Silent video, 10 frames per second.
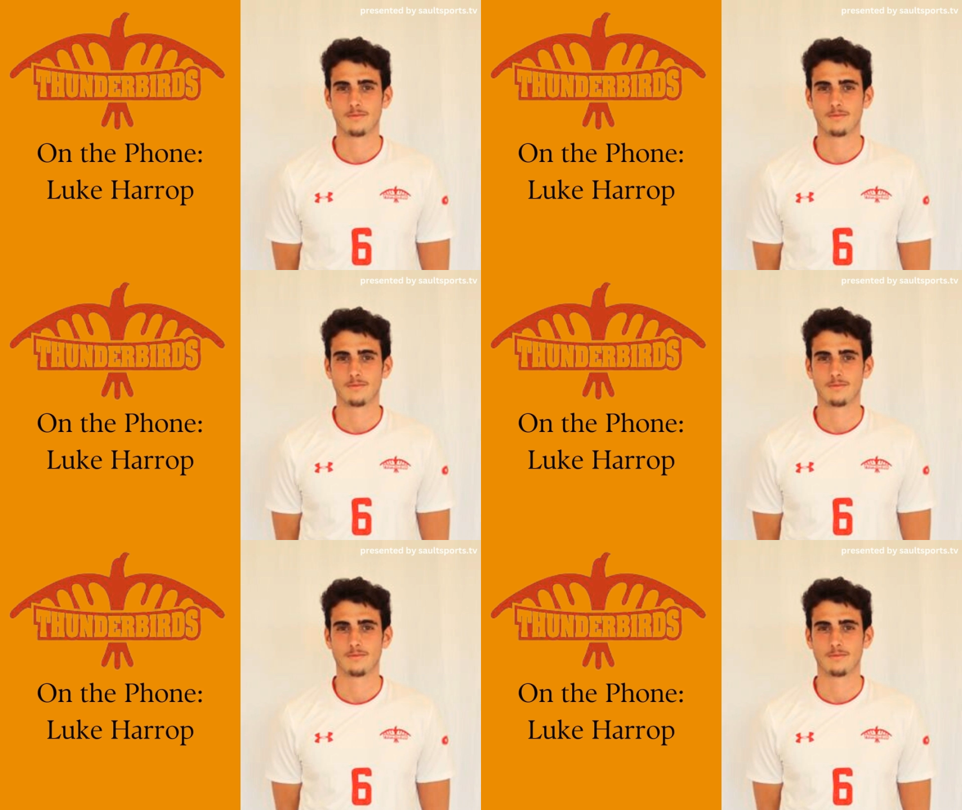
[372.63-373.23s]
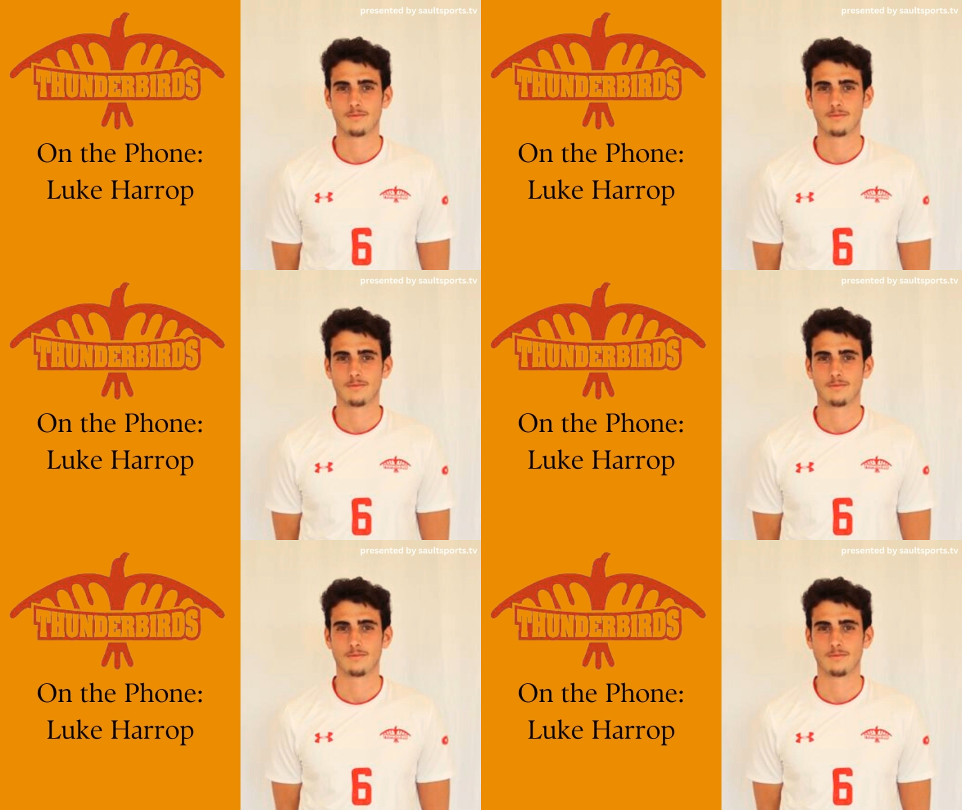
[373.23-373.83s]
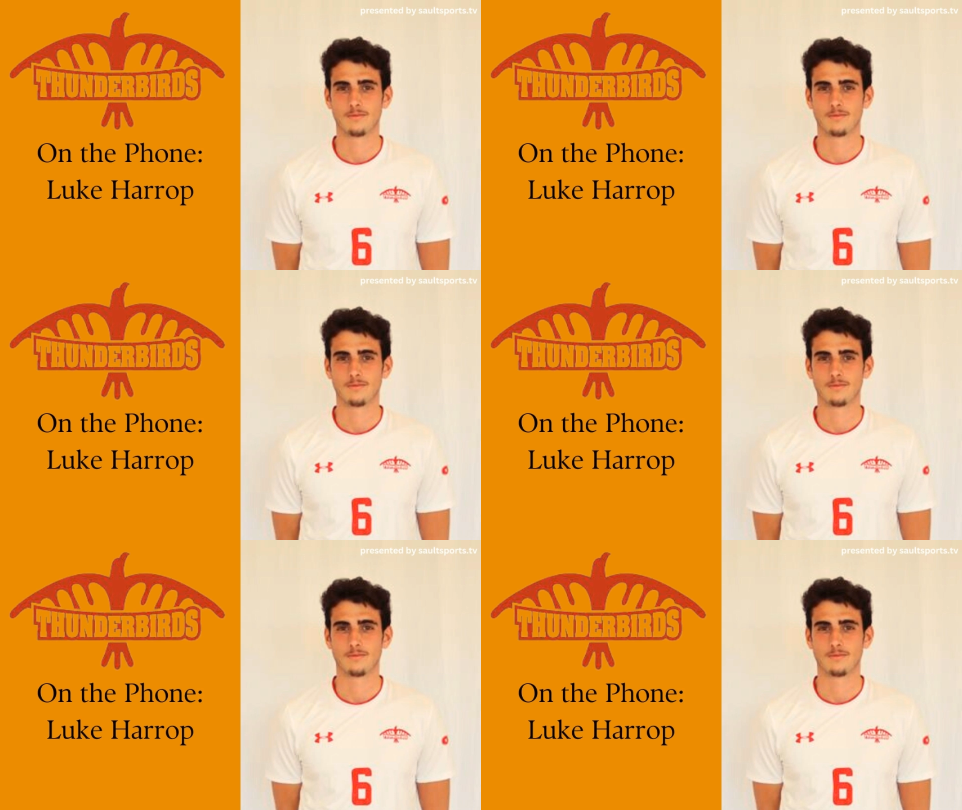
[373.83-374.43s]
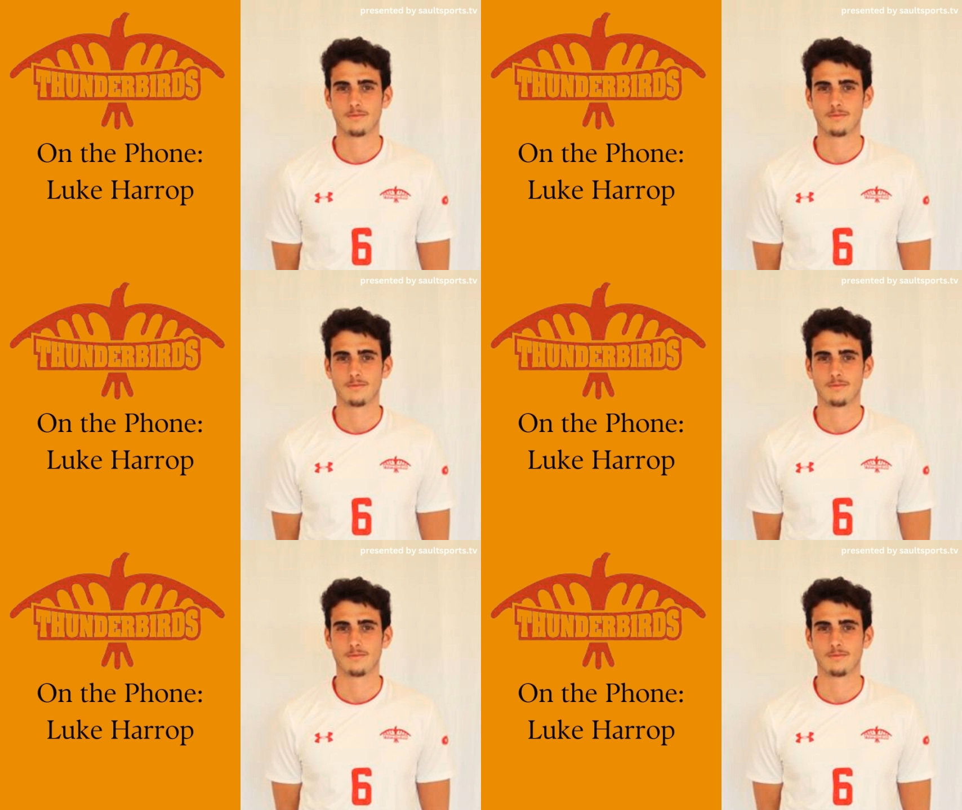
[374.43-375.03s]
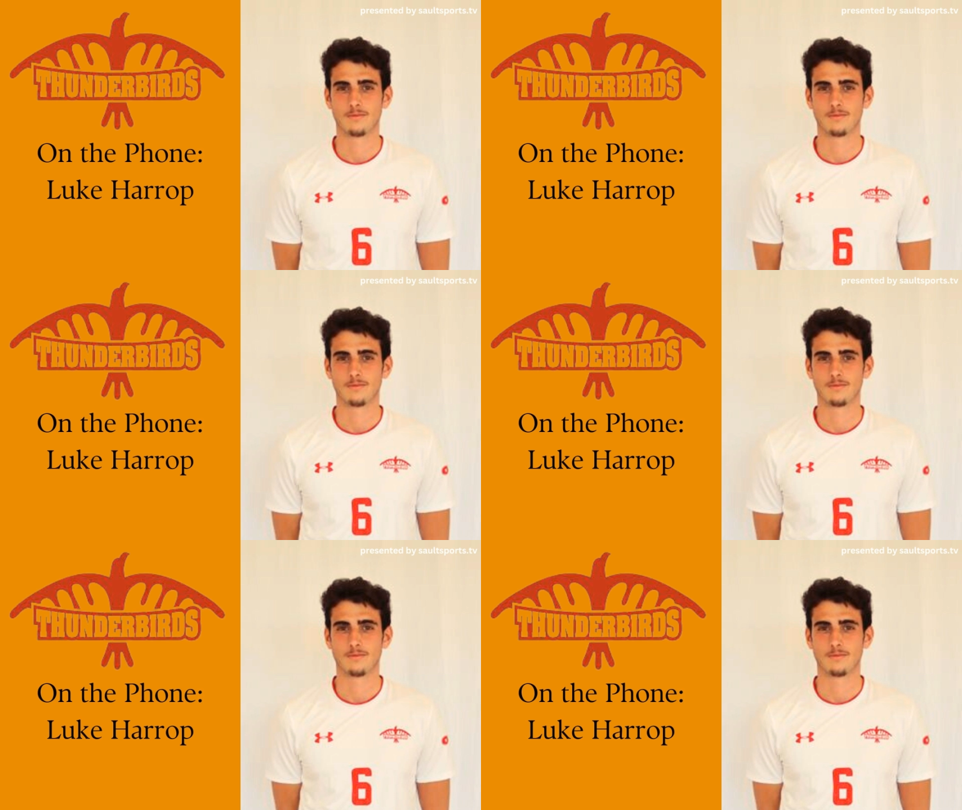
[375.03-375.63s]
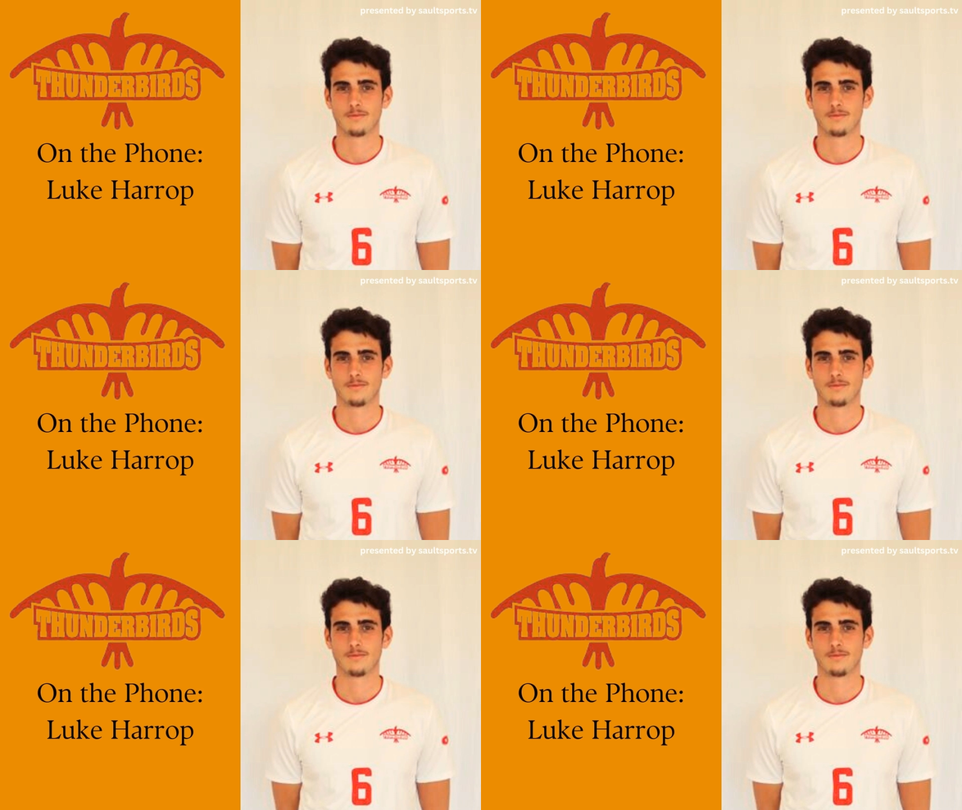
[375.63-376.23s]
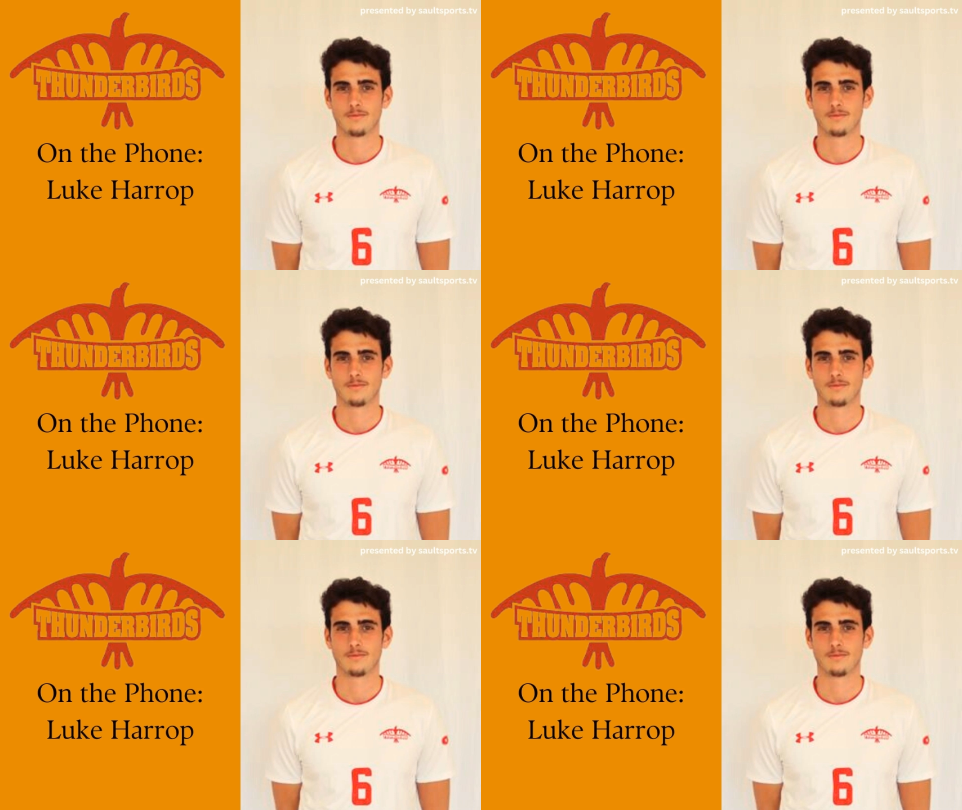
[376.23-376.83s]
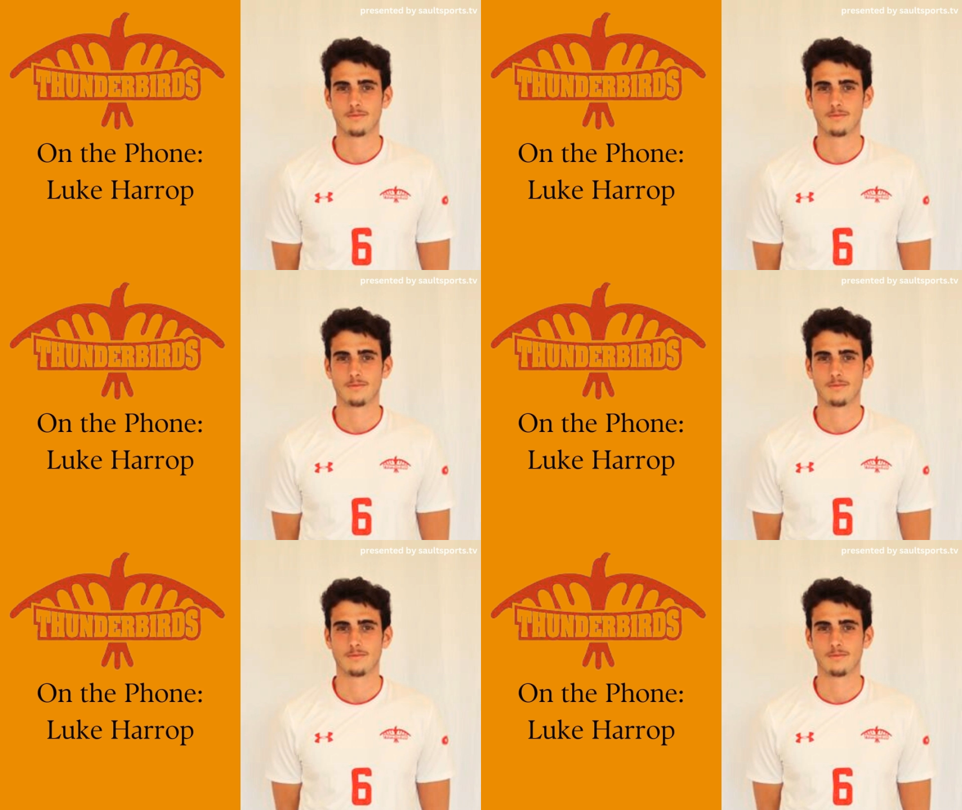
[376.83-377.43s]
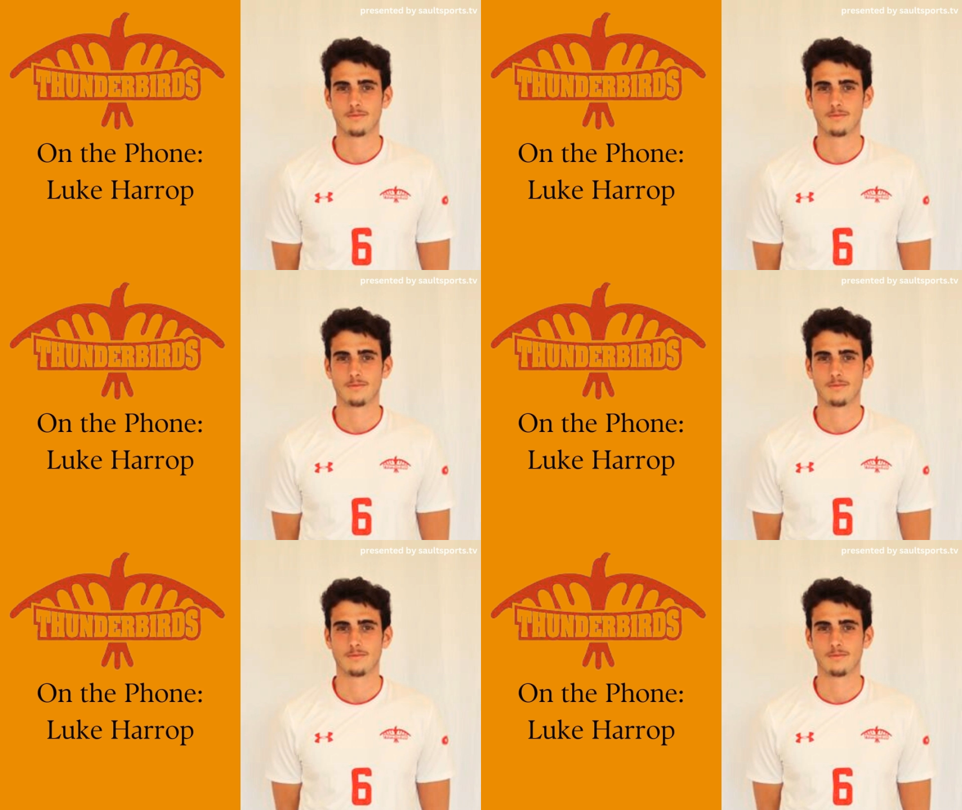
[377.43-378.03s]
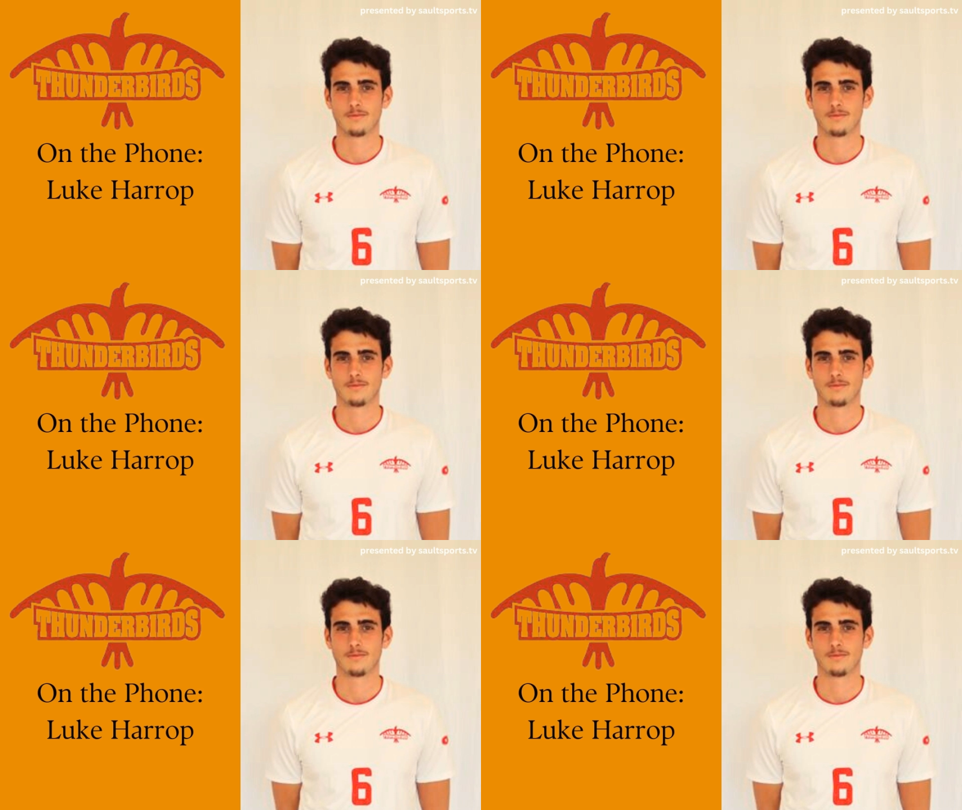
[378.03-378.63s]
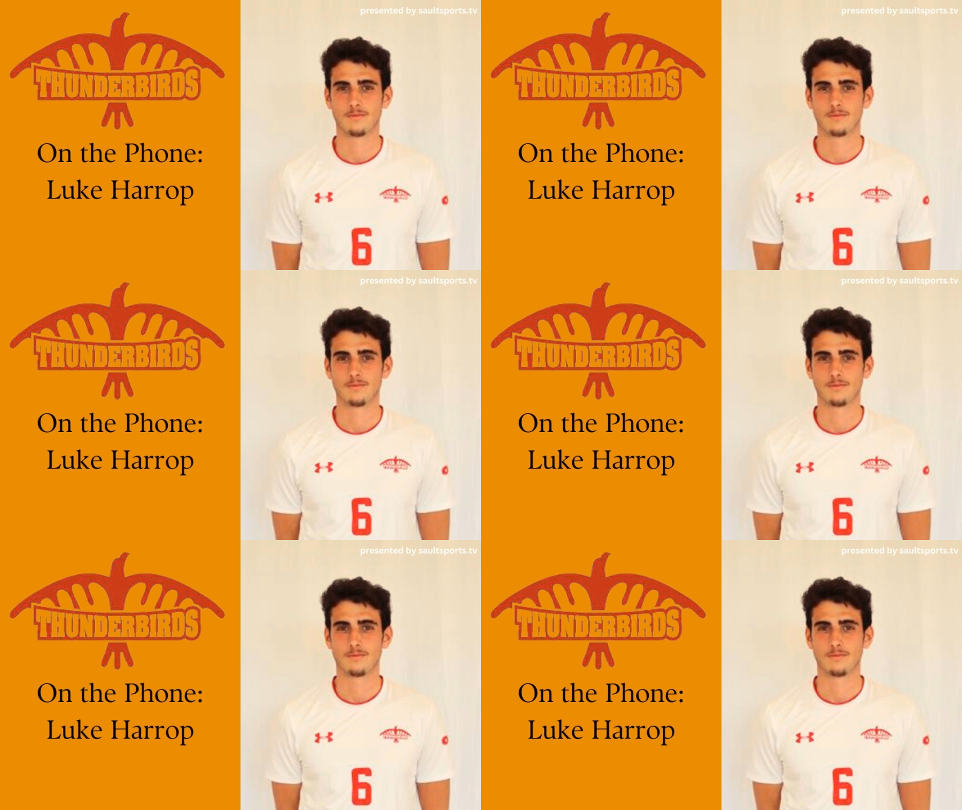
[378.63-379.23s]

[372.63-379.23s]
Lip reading: (no lip movement)